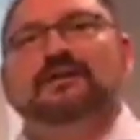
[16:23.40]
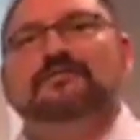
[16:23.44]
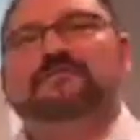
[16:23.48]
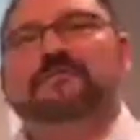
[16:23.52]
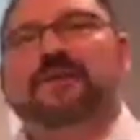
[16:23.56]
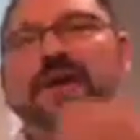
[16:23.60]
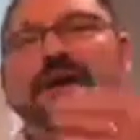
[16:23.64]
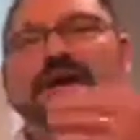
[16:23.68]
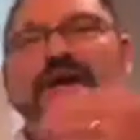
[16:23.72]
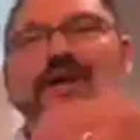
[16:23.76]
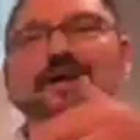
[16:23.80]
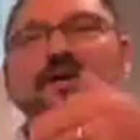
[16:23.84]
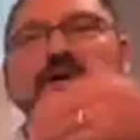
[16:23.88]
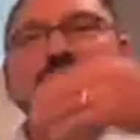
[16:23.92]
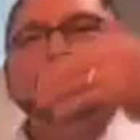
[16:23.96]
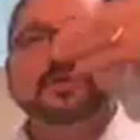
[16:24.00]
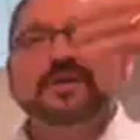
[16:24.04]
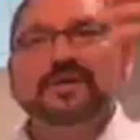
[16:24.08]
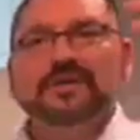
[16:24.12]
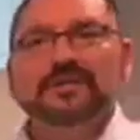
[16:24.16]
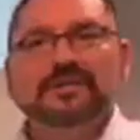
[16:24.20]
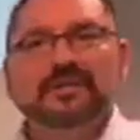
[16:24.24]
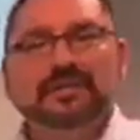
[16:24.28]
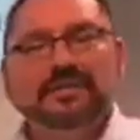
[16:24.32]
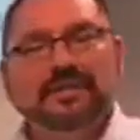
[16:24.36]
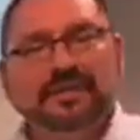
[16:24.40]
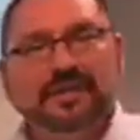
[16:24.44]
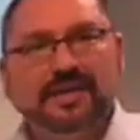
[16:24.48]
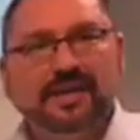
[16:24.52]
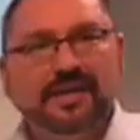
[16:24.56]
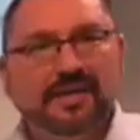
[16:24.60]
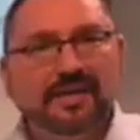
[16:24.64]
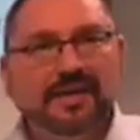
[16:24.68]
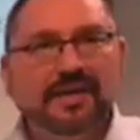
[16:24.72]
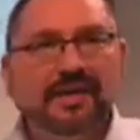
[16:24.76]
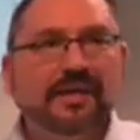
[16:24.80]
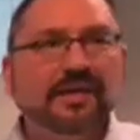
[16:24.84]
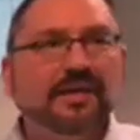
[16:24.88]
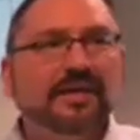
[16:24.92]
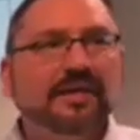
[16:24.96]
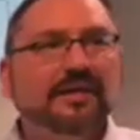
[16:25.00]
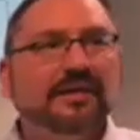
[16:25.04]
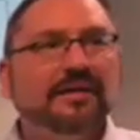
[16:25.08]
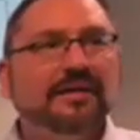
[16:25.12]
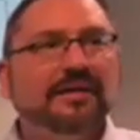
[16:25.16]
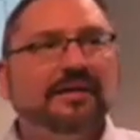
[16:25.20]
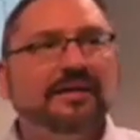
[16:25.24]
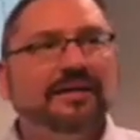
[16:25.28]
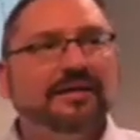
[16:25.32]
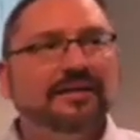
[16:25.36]
If I go into the king,
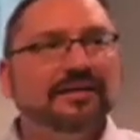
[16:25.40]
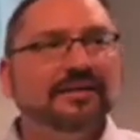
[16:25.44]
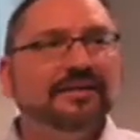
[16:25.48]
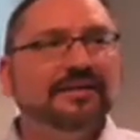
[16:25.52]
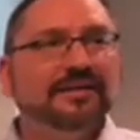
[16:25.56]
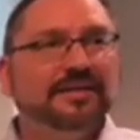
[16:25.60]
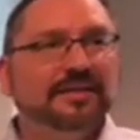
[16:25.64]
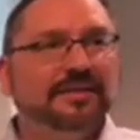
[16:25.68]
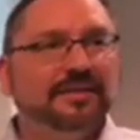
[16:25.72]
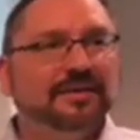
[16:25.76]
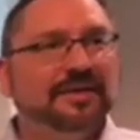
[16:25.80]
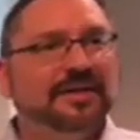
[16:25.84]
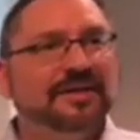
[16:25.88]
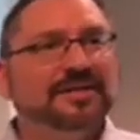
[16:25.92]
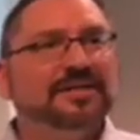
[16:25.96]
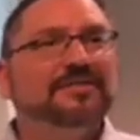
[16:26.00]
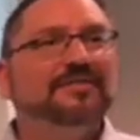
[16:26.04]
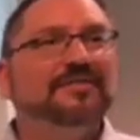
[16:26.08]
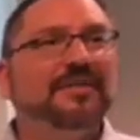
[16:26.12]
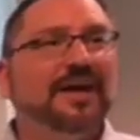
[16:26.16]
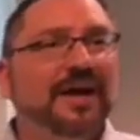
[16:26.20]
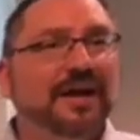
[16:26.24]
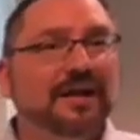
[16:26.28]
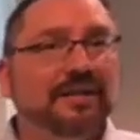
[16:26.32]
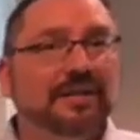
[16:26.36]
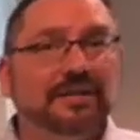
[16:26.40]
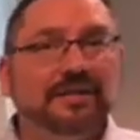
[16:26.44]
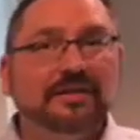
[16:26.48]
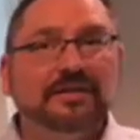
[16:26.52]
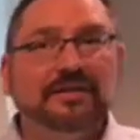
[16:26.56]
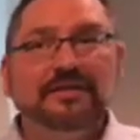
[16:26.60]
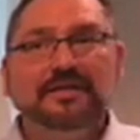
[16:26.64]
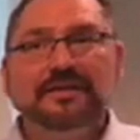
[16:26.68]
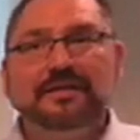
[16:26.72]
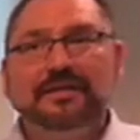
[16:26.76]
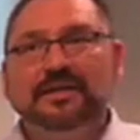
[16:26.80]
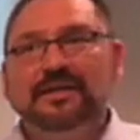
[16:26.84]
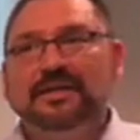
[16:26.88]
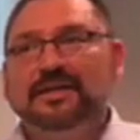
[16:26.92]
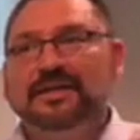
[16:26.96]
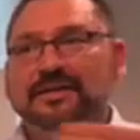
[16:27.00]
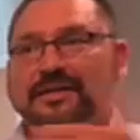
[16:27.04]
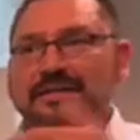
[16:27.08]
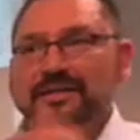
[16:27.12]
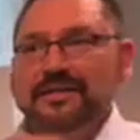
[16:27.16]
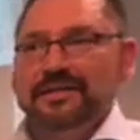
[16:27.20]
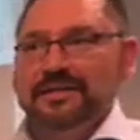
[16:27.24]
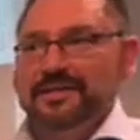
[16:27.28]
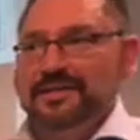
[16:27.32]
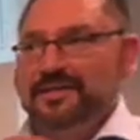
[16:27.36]
un, you know, uninvited,
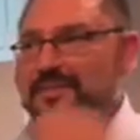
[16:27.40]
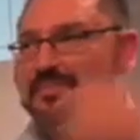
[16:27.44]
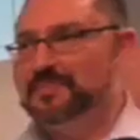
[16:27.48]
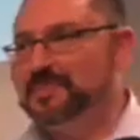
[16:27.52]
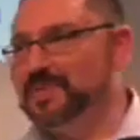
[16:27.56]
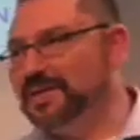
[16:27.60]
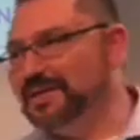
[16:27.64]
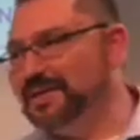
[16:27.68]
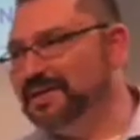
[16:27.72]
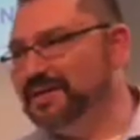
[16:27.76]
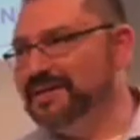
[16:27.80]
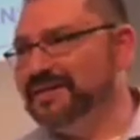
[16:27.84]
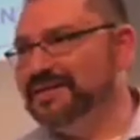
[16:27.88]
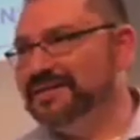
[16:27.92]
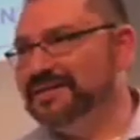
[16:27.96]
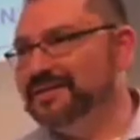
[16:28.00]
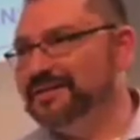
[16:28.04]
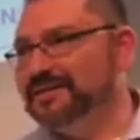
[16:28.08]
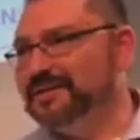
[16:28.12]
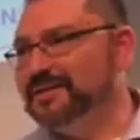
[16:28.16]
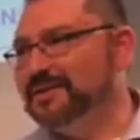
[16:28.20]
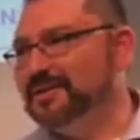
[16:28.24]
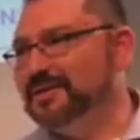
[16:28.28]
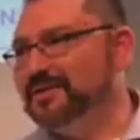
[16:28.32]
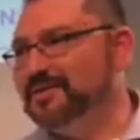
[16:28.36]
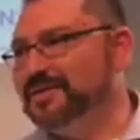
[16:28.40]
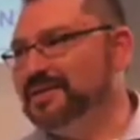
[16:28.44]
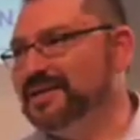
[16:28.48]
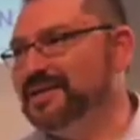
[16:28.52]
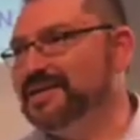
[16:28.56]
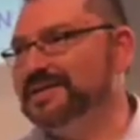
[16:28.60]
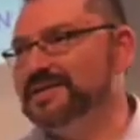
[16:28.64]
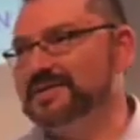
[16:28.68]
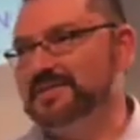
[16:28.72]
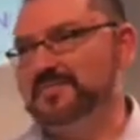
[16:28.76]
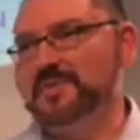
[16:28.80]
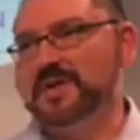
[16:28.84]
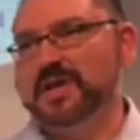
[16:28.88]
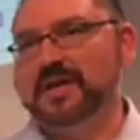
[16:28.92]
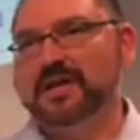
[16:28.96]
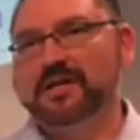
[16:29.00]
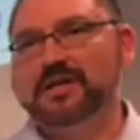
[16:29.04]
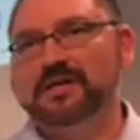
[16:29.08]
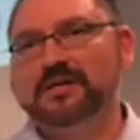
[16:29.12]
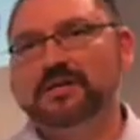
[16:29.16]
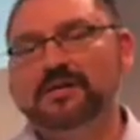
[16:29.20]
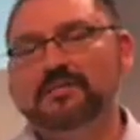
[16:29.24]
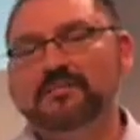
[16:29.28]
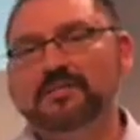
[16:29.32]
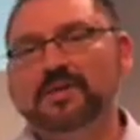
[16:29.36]
it could be, you know, the end of me,
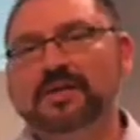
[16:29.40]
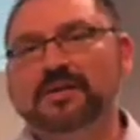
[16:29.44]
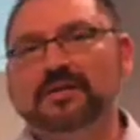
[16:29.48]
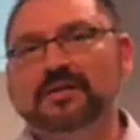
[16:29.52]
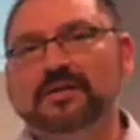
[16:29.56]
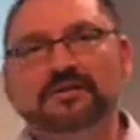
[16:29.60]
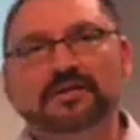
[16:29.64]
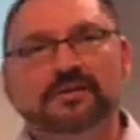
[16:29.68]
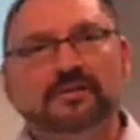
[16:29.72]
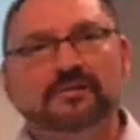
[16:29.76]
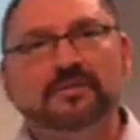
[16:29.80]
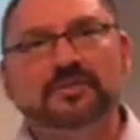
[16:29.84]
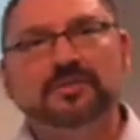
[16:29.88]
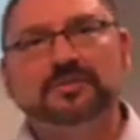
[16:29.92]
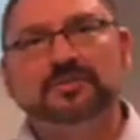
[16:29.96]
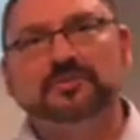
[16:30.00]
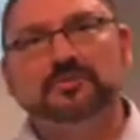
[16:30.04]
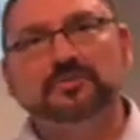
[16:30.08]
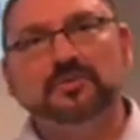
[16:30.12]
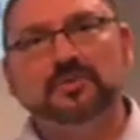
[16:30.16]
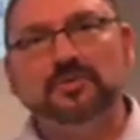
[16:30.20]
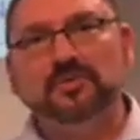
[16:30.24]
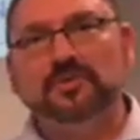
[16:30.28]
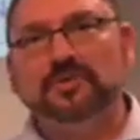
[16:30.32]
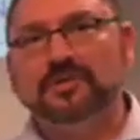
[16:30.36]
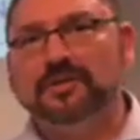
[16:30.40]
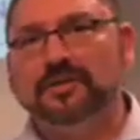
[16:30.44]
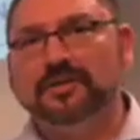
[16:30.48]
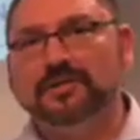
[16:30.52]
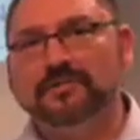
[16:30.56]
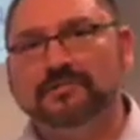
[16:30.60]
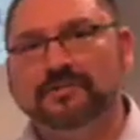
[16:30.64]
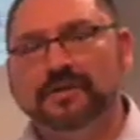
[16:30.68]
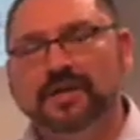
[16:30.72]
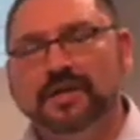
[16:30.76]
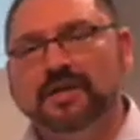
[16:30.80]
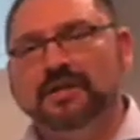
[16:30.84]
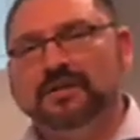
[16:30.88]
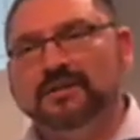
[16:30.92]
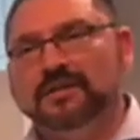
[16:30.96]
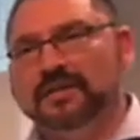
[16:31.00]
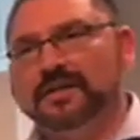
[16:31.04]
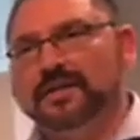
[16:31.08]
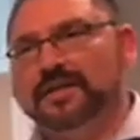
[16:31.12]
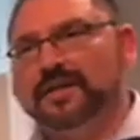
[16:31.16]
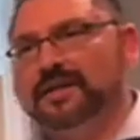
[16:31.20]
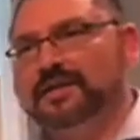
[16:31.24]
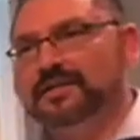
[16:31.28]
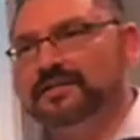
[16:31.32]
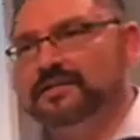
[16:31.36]
because there was a rule that if
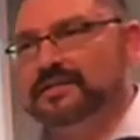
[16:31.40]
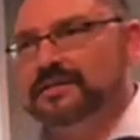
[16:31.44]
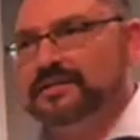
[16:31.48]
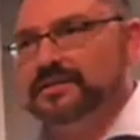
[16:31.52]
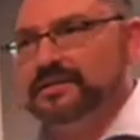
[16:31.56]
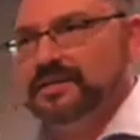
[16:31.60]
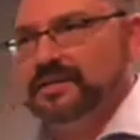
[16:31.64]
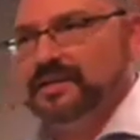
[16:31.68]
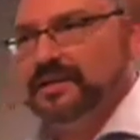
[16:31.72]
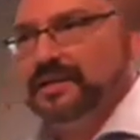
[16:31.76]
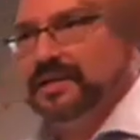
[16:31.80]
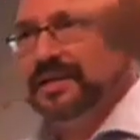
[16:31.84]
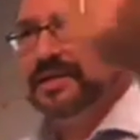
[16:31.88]
the king didn't